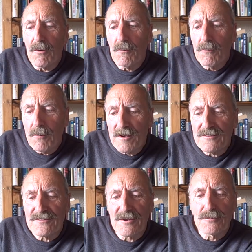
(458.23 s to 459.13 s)
always
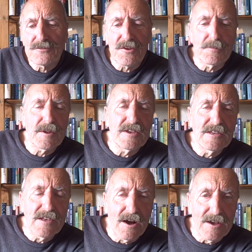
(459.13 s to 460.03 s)
tell so many
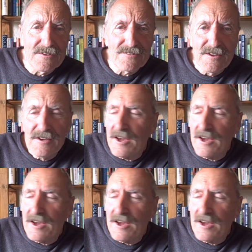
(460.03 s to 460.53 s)
lies